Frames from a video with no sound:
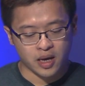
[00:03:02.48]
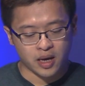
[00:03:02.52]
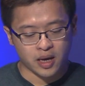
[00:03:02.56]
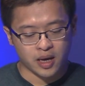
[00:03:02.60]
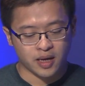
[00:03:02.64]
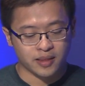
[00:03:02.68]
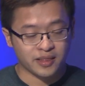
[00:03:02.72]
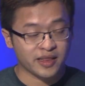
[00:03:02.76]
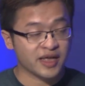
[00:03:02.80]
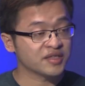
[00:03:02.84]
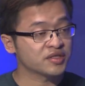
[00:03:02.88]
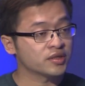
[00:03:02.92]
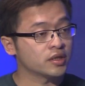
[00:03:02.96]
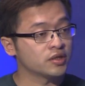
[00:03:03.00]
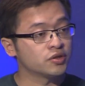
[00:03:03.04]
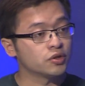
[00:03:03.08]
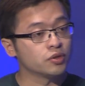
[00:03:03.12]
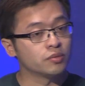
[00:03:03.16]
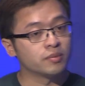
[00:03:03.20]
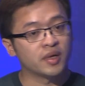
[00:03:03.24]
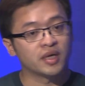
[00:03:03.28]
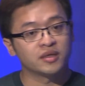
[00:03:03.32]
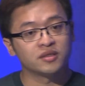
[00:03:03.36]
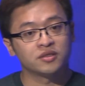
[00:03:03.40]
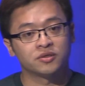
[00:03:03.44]
and less than 2
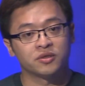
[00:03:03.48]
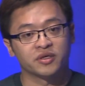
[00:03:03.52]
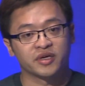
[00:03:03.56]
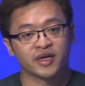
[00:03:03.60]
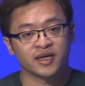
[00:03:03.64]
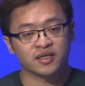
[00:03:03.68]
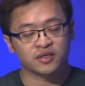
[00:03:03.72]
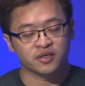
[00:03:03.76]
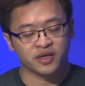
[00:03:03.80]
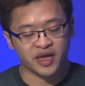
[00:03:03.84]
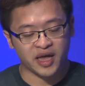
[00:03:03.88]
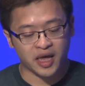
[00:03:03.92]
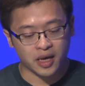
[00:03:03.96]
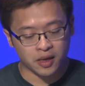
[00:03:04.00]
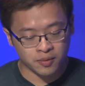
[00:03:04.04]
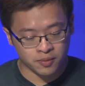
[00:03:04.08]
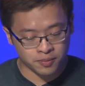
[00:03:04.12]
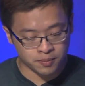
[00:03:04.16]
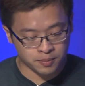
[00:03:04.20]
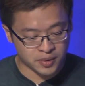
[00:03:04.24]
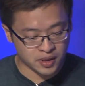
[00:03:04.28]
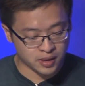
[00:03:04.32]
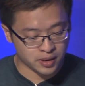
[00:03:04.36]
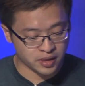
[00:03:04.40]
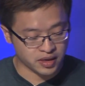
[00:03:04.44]
months to get the
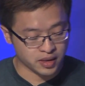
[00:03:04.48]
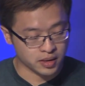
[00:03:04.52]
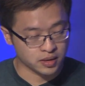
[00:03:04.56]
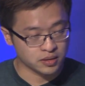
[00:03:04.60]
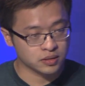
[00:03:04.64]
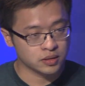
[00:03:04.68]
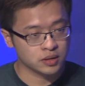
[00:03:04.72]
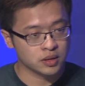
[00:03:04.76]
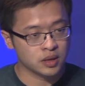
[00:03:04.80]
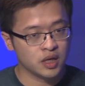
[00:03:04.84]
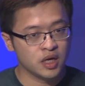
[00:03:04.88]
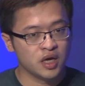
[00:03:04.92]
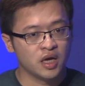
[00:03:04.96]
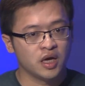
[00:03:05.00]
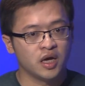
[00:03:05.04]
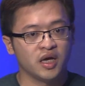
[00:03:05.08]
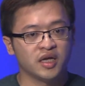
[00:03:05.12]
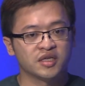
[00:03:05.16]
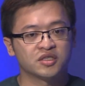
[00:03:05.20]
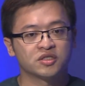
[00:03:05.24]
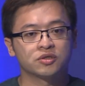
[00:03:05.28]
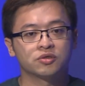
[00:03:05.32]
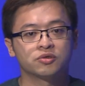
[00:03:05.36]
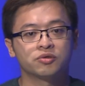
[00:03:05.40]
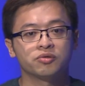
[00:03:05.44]
8 billion.
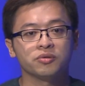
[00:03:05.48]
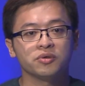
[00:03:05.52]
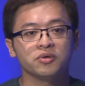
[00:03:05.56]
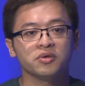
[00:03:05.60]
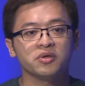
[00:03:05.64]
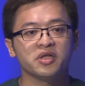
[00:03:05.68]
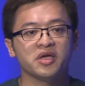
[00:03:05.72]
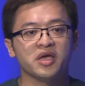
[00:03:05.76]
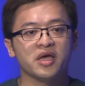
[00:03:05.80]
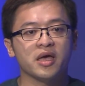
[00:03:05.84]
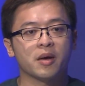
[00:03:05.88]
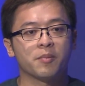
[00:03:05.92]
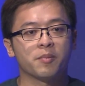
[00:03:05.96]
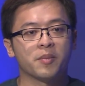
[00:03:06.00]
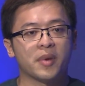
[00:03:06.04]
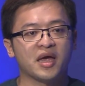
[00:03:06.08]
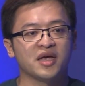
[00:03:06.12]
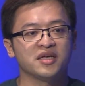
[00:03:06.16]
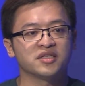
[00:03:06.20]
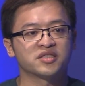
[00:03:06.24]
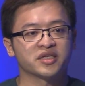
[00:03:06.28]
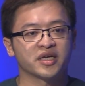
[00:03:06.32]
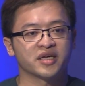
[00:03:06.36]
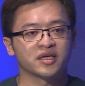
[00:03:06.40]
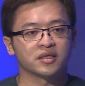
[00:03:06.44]
It's truly
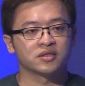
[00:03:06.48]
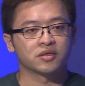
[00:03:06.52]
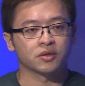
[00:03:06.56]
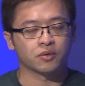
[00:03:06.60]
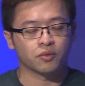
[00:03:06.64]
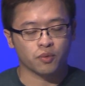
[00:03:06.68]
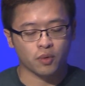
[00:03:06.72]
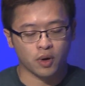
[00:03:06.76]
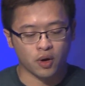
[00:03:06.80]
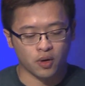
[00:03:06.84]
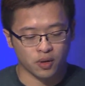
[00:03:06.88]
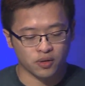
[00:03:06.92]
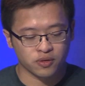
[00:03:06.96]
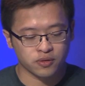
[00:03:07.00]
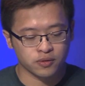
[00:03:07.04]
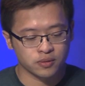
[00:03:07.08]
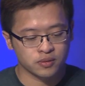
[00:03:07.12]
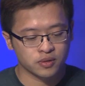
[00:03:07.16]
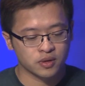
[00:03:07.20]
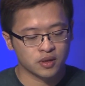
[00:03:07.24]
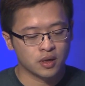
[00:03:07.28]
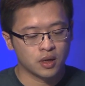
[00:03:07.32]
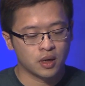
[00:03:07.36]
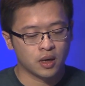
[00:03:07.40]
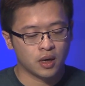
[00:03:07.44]
amazing, the growth
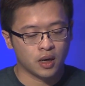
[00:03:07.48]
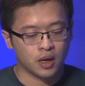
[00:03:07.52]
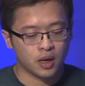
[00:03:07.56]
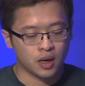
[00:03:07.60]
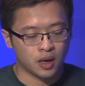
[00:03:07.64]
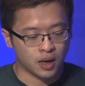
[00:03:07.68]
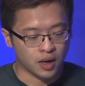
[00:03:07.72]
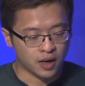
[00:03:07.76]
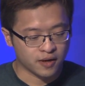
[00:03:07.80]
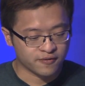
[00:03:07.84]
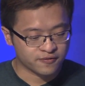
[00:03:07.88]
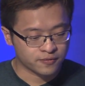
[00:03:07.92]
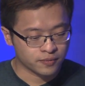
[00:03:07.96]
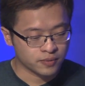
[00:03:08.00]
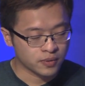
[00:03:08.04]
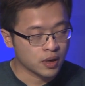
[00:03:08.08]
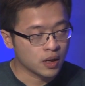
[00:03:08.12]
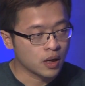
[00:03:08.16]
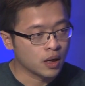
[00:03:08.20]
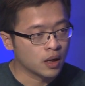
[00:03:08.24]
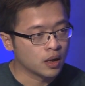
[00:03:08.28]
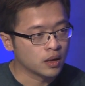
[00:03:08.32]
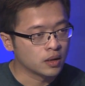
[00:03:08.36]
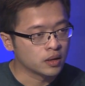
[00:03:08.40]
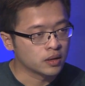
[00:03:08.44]
of
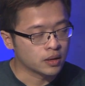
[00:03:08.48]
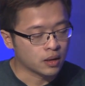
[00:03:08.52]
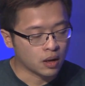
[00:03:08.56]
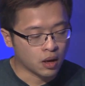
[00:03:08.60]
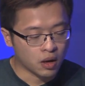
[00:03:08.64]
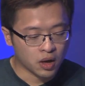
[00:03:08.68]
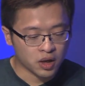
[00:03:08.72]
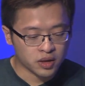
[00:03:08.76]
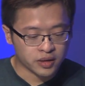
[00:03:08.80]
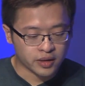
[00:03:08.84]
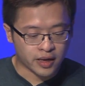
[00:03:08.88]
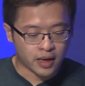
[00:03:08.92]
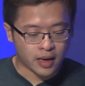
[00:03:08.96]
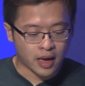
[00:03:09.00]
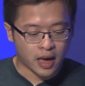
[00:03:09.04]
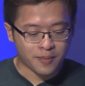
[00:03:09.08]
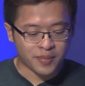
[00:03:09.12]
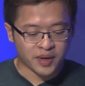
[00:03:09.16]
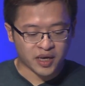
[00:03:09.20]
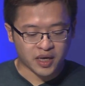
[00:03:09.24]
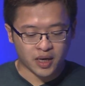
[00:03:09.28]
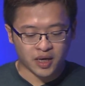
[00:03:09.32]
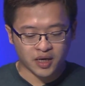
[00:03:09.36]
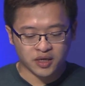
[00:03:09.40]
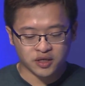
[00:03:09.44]
all the
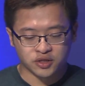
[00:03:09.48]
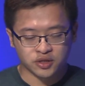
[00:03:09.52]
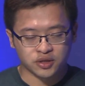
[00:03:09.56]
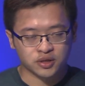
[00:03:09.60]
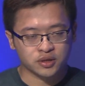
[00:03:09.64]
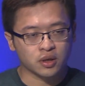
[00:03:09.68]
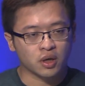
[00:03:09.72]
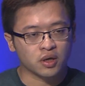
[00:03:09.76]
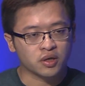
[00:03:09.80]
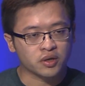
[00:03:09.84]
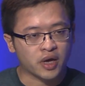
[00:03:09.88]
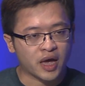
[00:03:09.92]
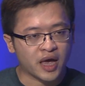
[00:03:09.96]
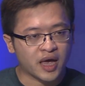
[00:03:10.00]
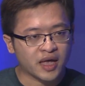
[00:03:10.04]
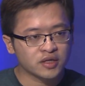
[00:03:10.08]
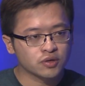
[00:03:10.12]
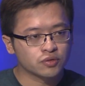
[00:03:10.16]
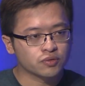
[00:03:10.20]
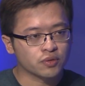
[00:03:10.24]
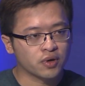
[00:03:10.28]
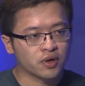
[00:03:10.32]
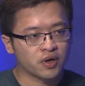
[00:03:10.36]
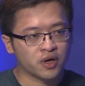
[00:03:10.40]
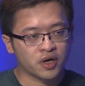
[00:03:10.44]
application, all the
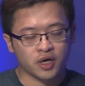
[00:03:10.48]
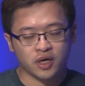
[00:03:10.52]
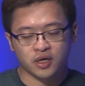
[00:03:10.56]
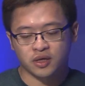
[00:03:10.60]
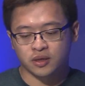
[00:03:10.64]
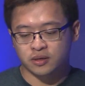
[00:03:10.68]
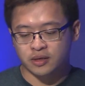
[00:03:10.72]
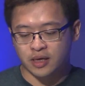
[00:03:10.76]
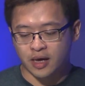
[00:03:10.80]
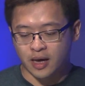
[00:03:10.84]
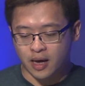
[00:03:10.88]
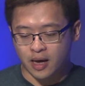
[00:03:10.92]
Android